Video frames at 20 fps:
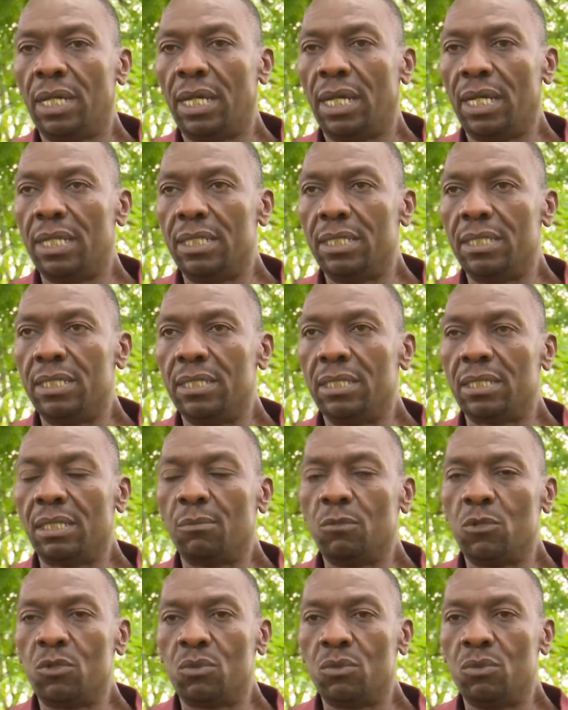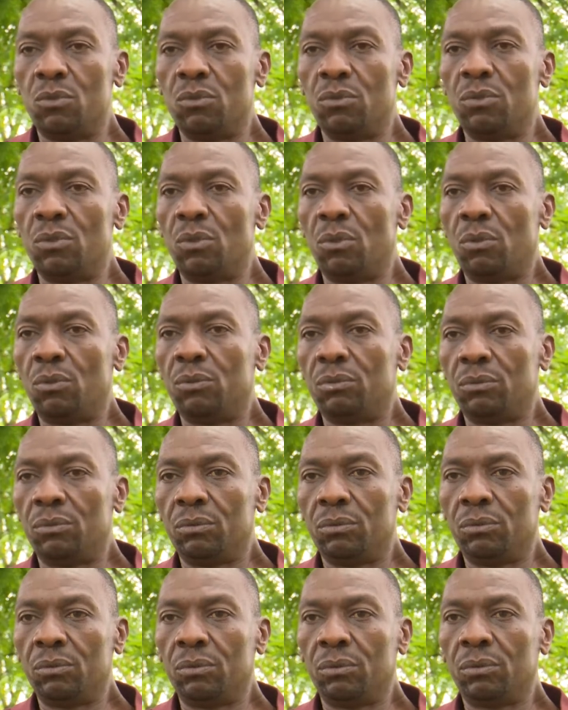and he's able to
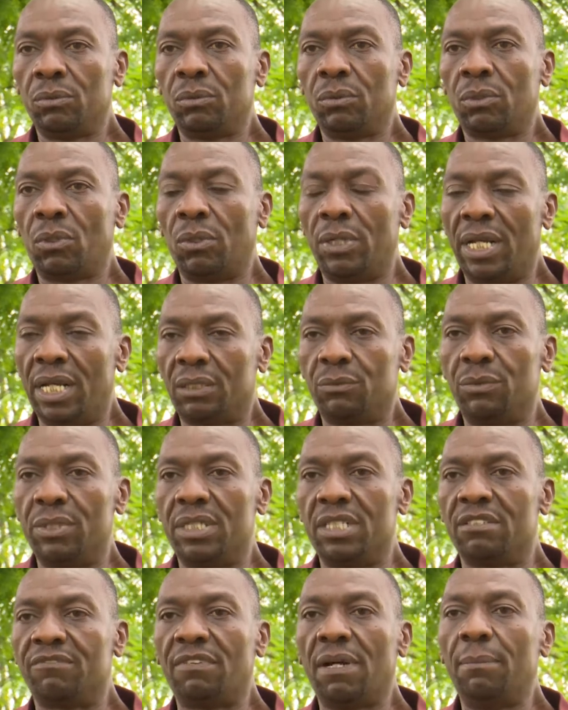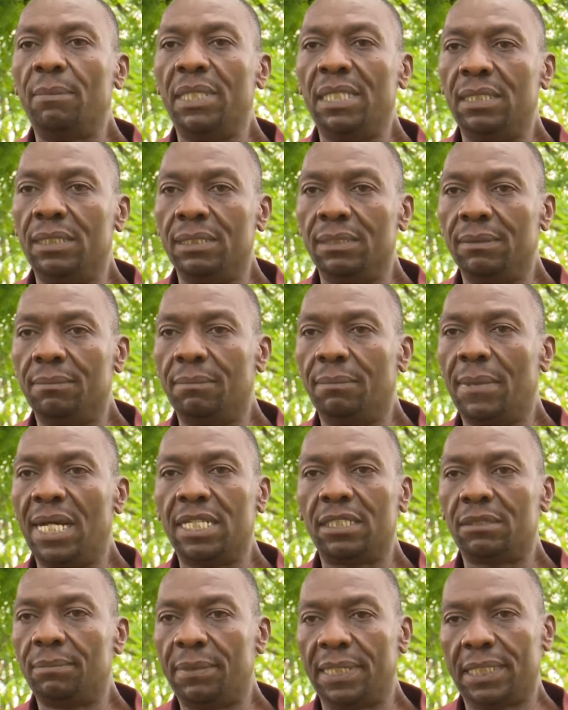connect with his family
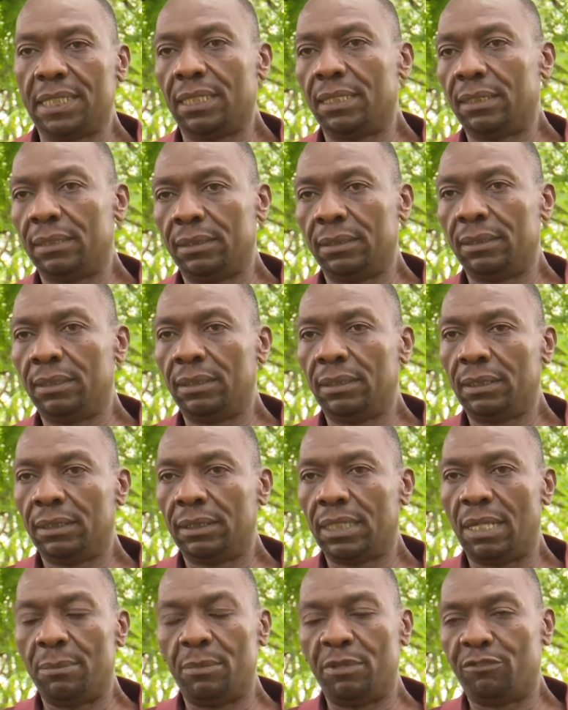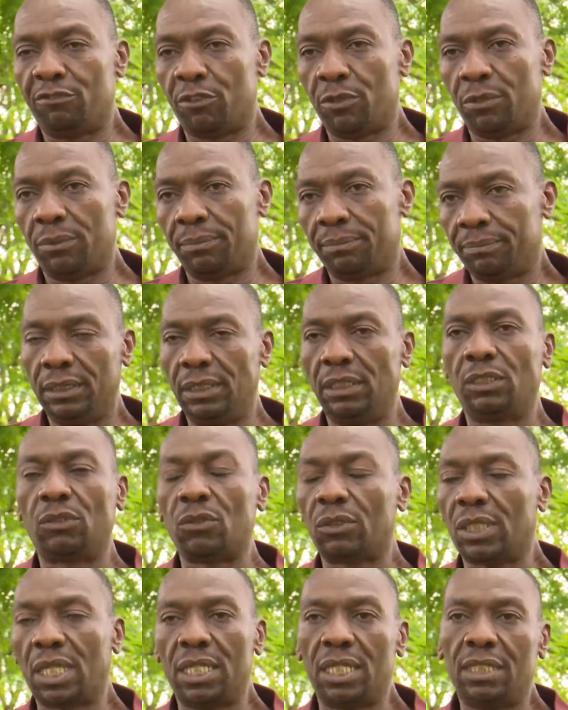much better than before. He's
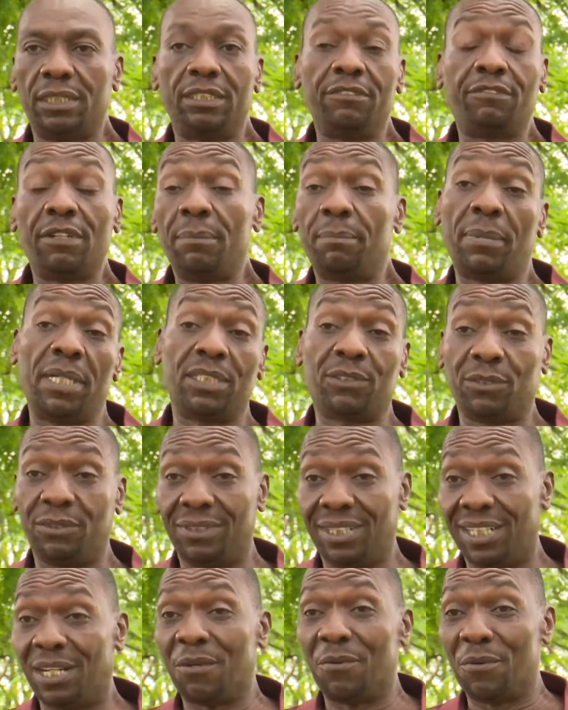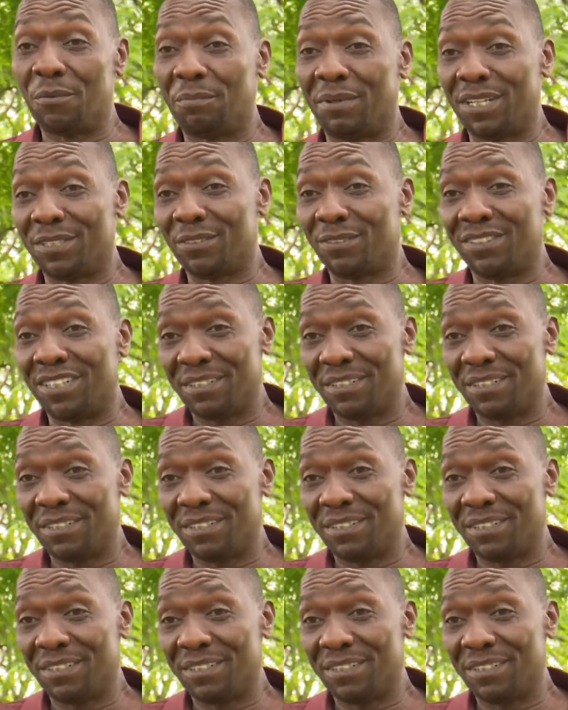totally a different person and a good person